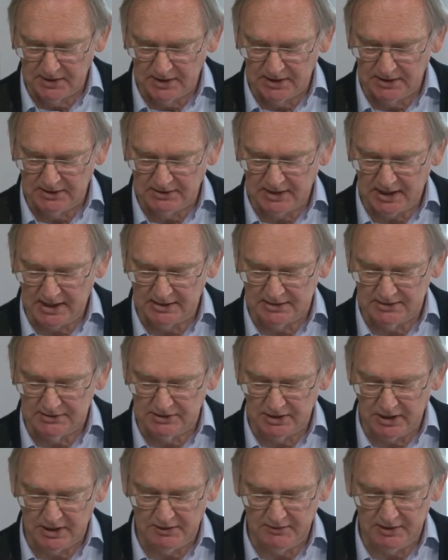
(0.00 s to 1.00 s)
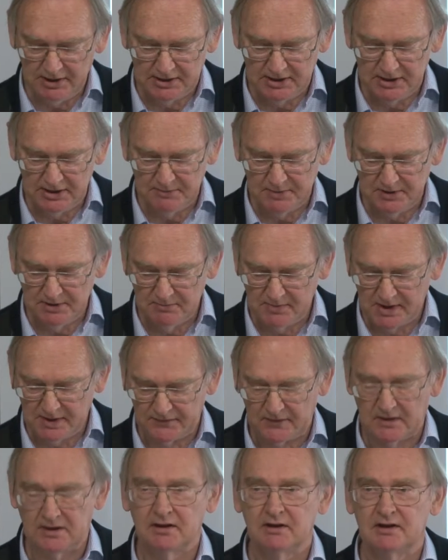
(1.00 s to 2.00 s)
and had a diary-keeping
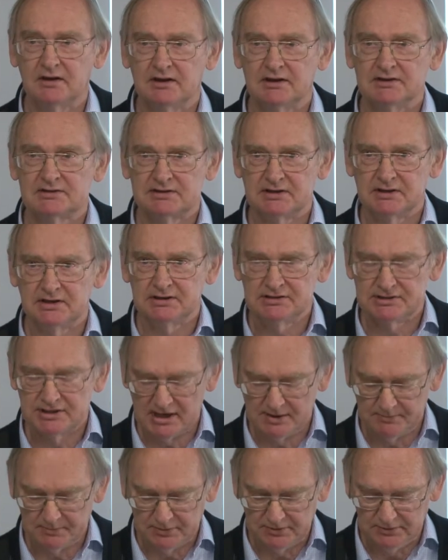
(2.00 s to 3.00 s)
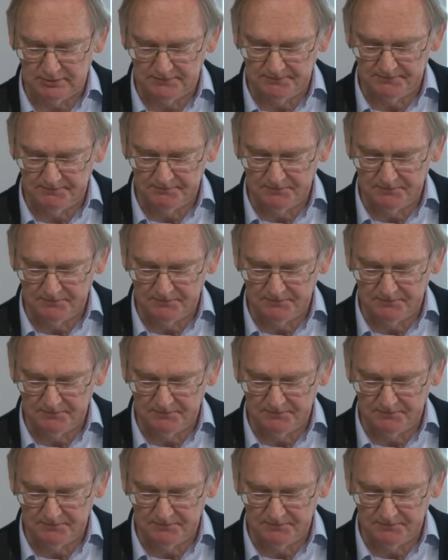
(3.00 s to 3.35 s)
mother as an example.